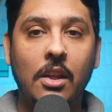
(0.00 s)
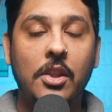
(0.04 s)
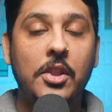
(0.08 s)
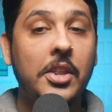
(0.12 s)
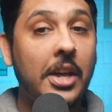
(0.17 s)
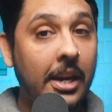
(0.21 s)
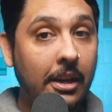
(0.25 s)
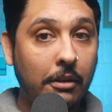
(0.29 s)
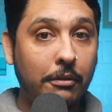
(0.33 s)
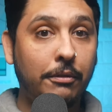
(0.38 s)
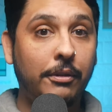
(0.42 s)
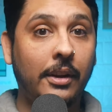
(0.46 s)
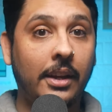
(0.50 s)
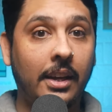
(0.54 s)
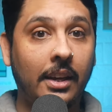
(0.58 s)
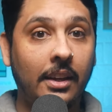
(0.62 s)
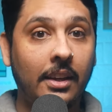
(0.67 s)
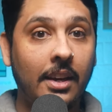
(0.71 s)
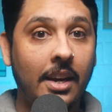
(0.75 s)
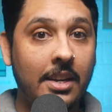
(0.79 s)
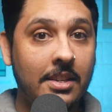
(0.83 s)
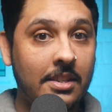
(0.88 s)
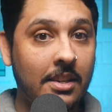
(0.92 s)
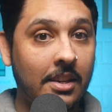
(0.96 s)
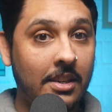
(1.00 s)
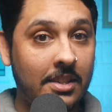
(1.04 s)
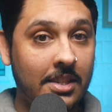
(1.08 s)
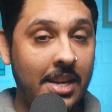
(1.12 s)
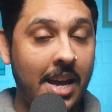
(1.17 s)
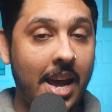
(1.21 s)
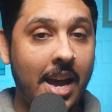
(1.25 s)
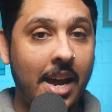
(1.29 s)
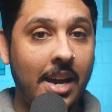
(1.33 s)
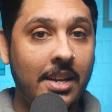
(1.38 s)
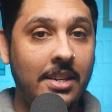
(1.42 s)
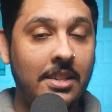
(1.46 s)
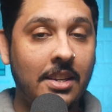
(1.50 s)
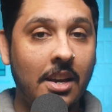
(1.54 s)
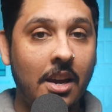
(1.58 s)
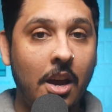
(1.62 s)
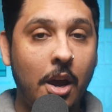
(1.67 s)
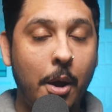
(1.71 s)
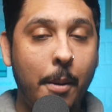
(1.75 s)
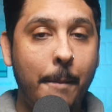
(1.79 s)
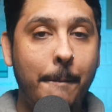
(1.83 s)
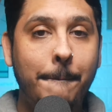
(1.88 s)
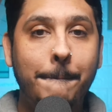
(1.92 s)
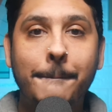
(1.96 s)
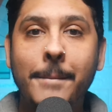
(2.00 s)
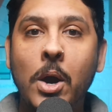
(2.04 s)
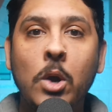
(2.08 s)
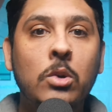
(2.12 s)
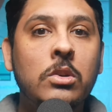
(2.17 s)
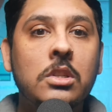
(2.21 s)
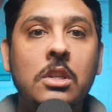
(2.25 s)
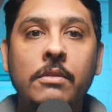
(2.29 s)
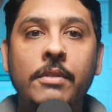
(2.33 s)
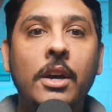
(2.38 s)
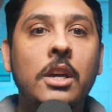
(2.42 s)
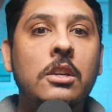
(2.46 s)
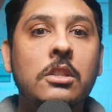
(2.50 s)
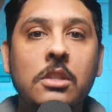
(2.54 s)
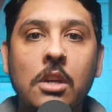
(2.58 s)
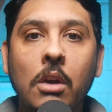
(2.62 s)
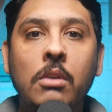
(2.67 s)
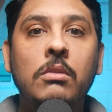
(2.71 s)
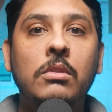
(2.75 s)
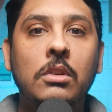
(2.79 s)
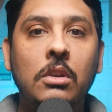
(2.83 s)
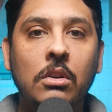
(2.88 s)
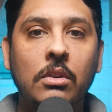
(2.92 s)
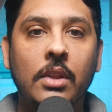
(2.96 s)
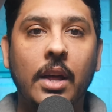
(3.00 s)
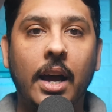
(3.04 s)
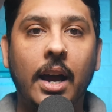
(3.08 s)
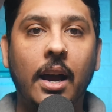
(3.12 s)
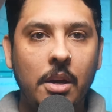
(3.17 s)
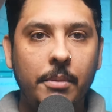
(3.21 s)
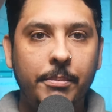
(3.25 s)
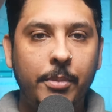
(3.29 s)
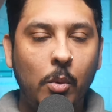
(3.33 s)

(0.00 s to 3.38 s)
Thankfully, as I said, most of us don't do that.